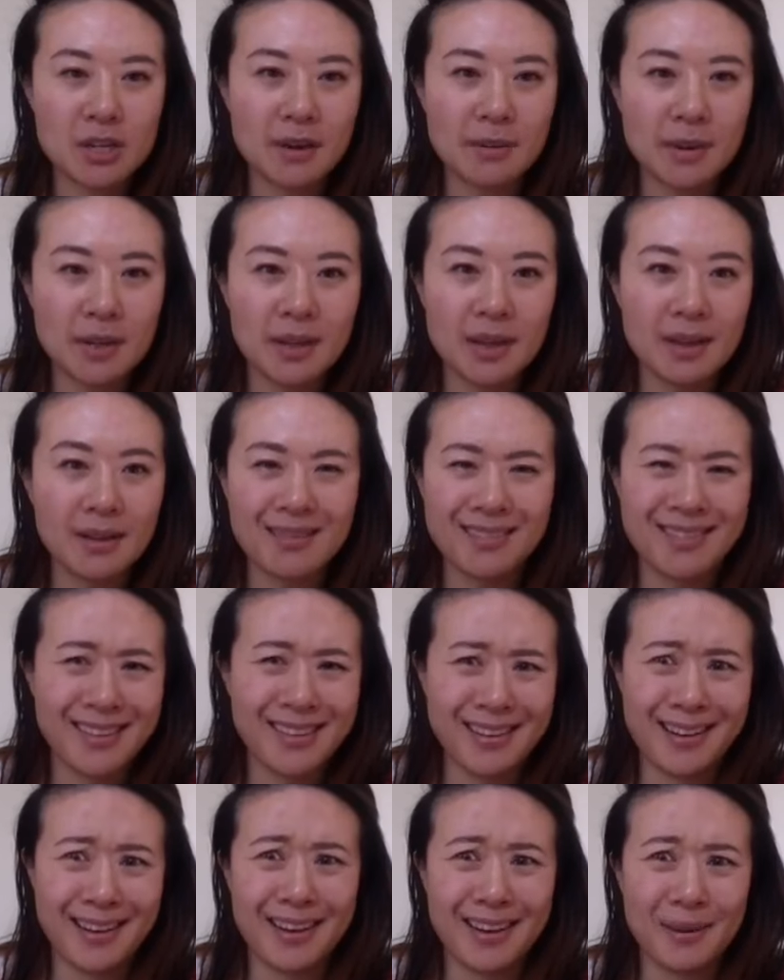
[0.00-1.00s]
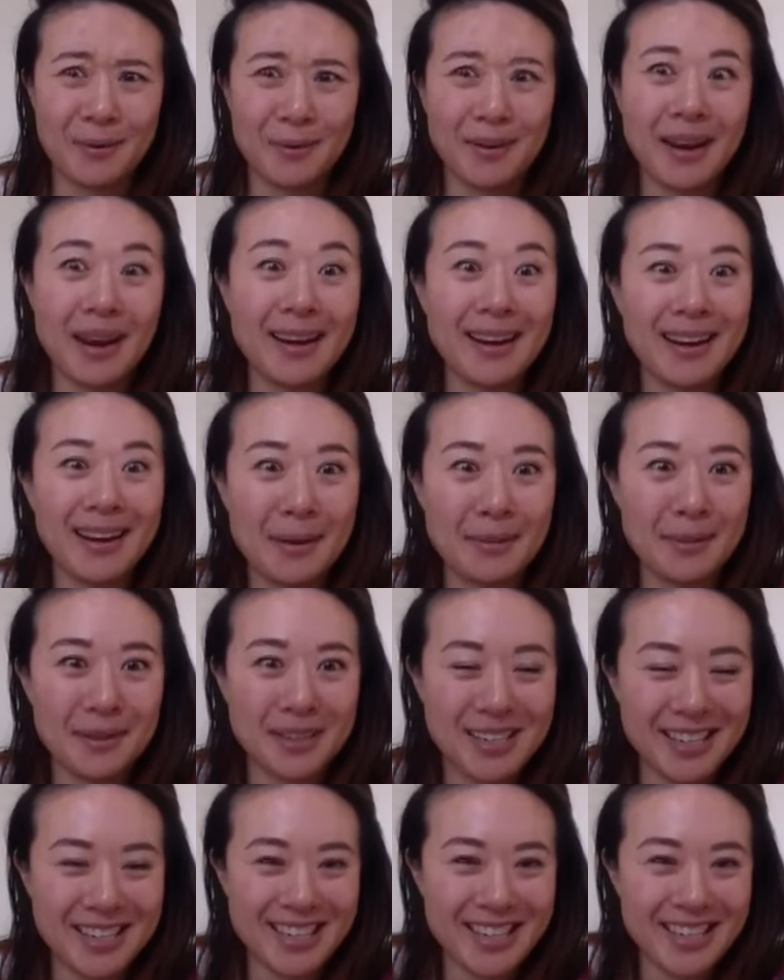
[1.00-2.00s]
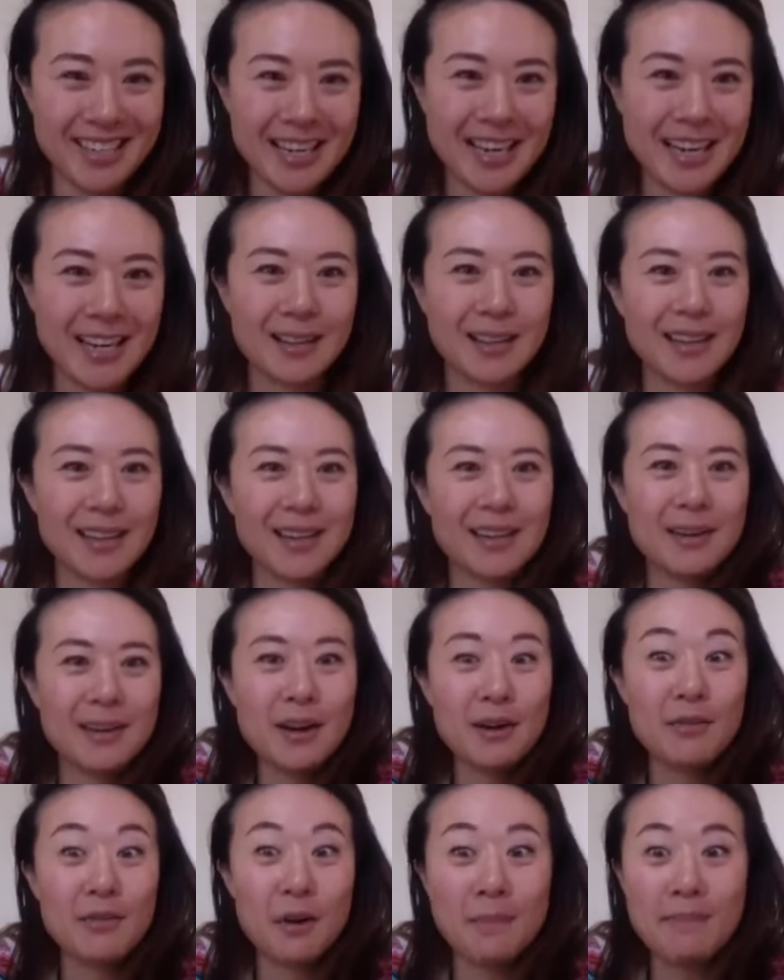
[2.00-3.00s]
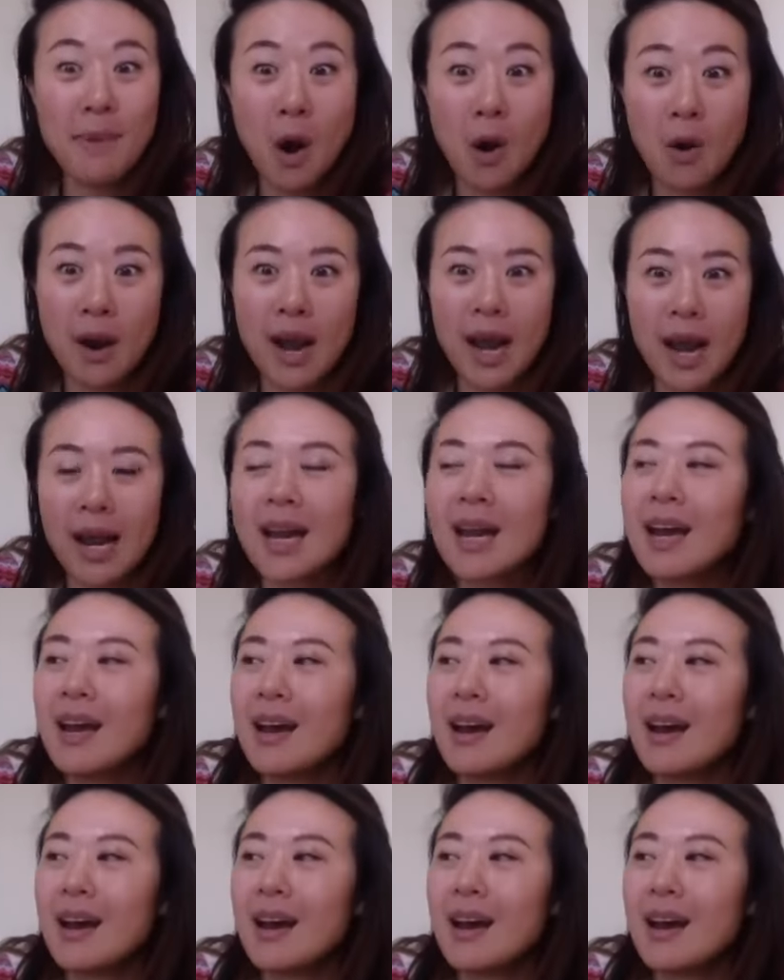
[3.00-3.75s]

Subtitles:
I mean, no, they're not gonna win any competition, like for barring.